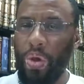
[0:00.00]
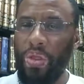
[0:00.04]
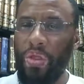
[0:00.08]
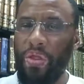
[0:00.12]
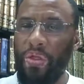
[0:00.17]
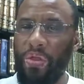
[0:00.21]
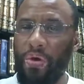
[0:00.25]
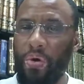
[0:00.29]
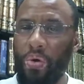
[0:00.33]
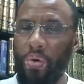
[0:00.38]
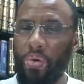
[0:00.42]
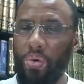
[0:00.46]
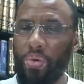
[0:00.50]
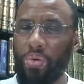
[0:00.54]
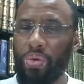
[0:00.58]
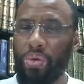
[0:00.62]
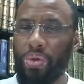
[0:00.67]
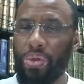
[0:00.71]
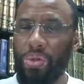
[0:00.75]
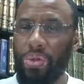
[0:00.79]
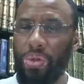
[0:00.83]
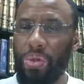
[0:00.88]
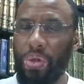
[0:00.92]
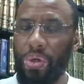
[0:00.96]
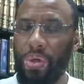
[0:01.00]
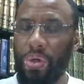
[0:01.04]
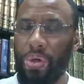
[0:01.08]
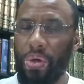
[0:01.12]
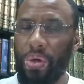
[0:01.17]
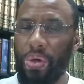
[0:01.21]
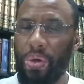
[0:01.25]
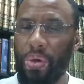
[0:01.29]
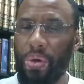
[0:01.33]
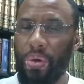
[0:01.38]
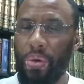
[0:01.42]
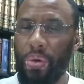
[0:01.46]
those
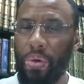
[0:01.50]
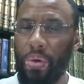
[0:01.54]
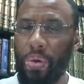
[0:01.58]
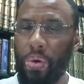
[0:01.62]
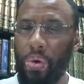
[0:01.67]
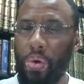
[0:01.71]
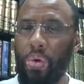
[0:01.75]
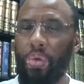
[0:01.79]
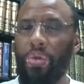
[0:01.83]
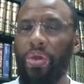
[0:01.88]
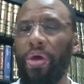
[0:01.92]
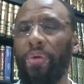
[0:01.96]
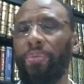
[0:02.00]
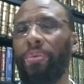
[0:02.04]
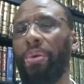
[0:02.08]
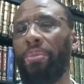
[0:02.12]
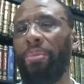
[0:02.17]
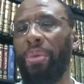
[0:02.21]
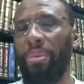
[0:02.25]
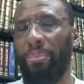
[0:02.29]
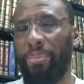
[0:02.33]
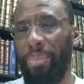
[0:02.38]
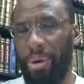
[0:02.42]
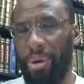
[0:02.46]
who they remember.